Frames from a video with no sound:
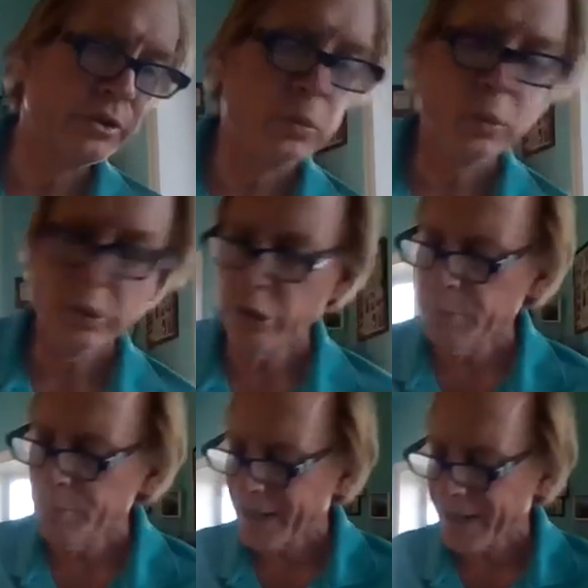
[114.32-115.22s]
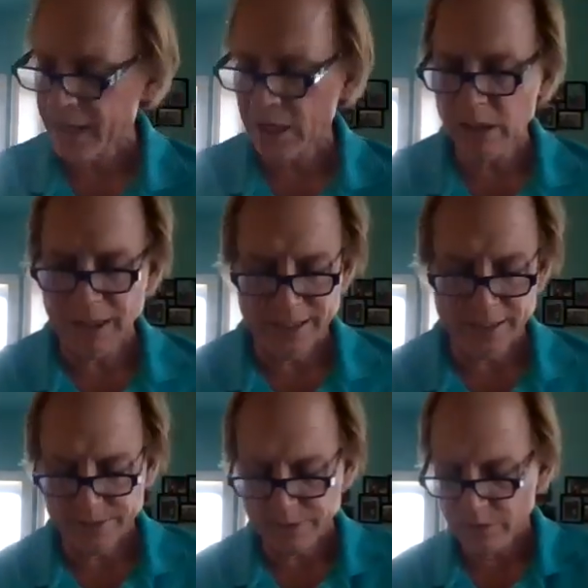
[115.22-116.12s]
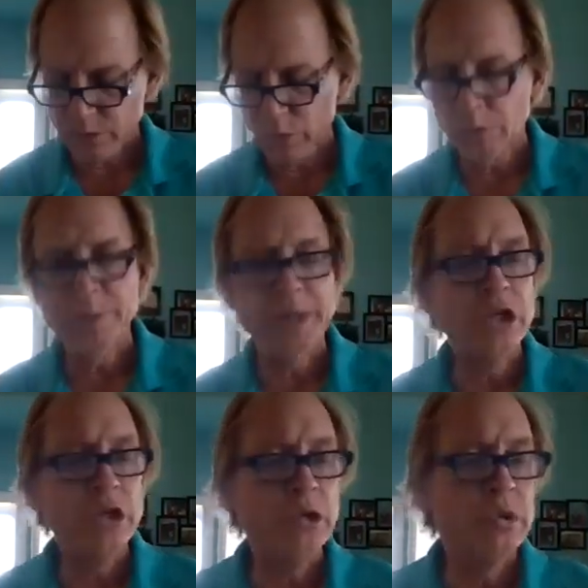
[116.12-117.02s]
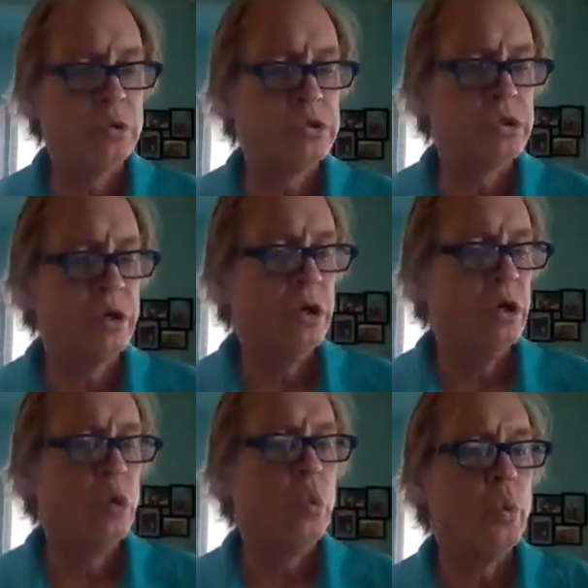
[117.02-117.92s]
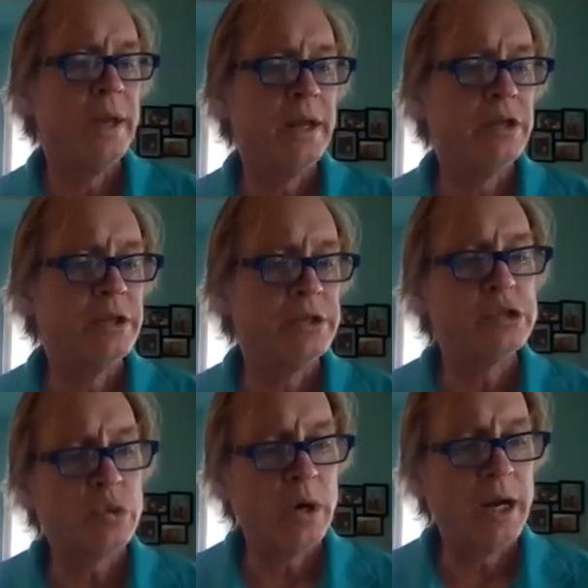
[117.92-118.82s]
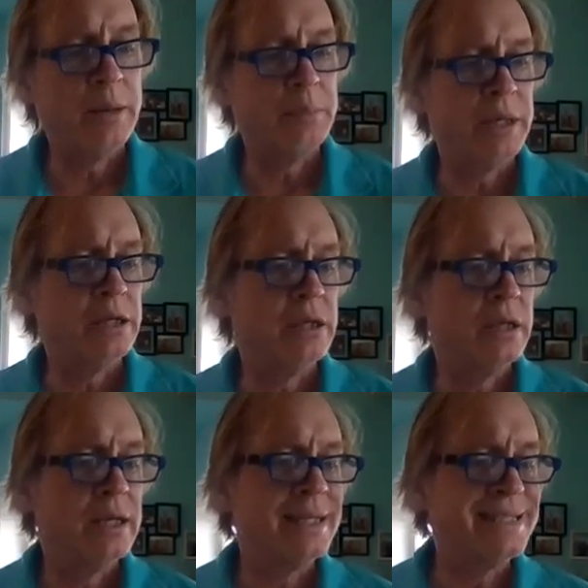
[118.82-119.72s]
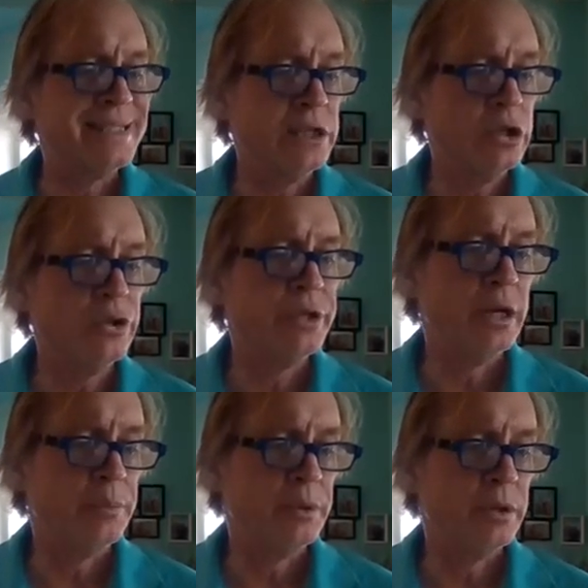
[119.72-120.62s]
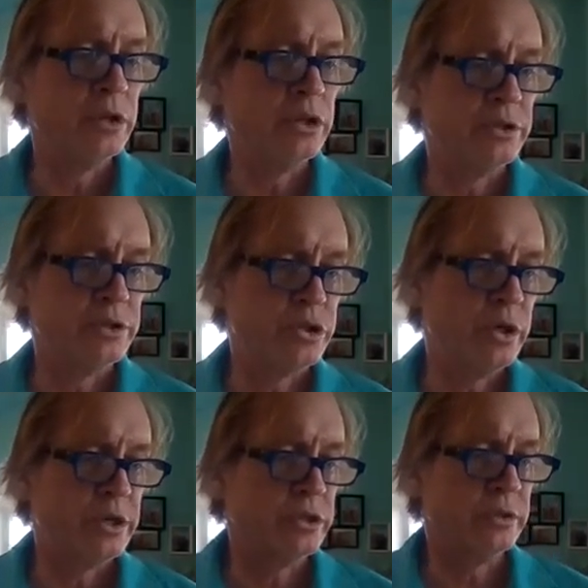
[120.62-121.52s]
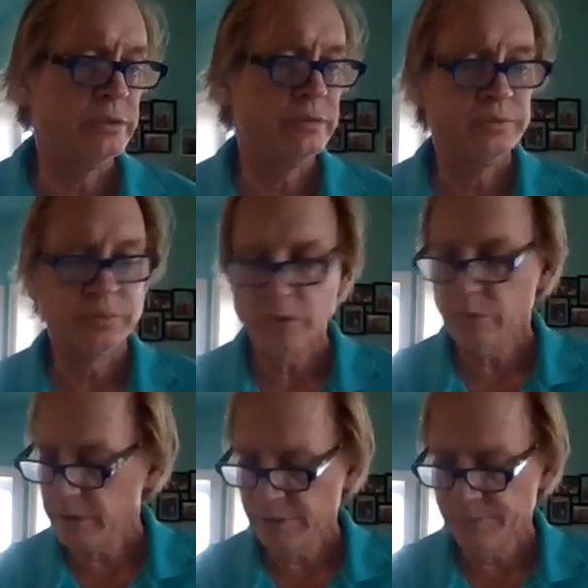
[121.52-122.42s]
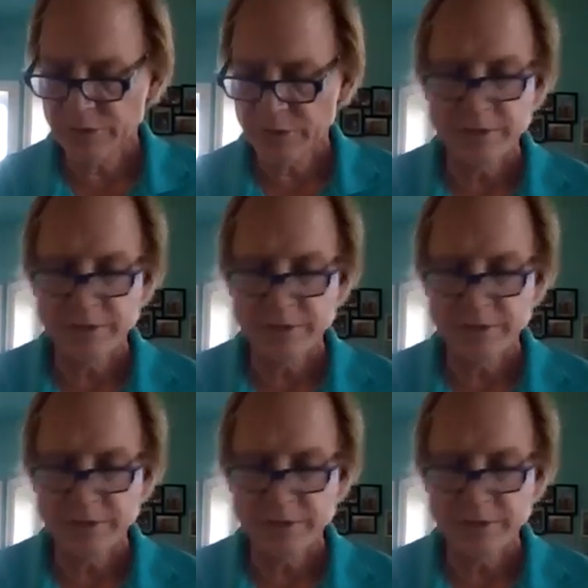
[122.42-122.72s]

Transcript: the word panelized, will be used when describing tilt-up construction. Okay, so